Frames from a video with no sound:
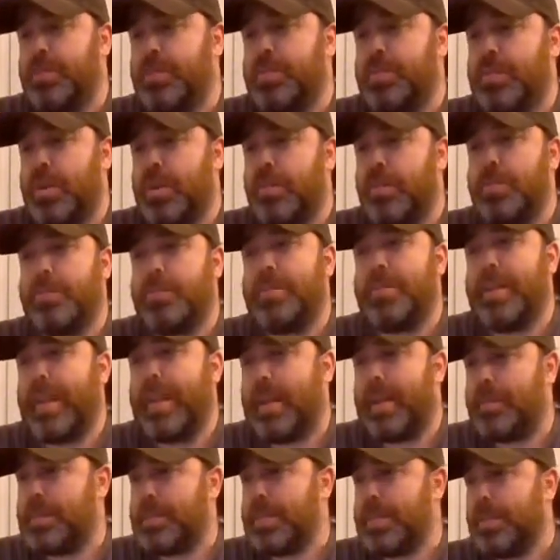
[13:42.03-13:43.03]
you don't
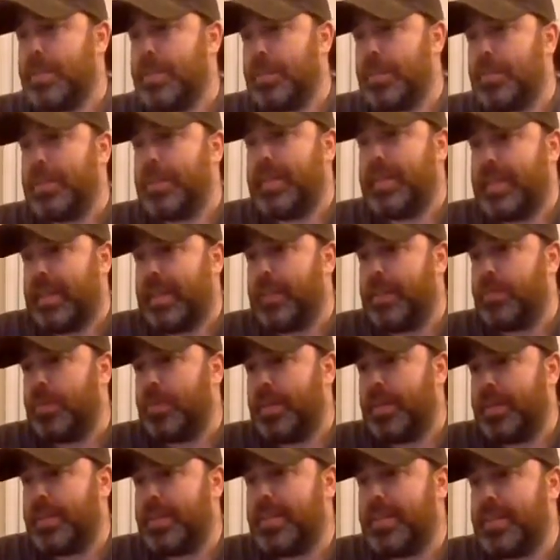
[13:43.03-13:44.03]
absolutely need
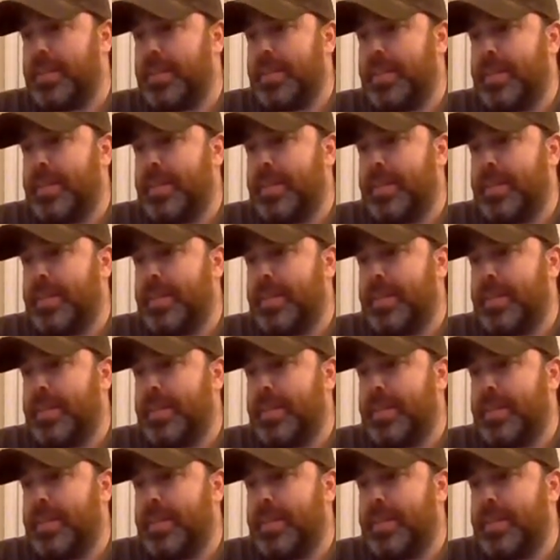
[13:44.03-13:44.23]
one.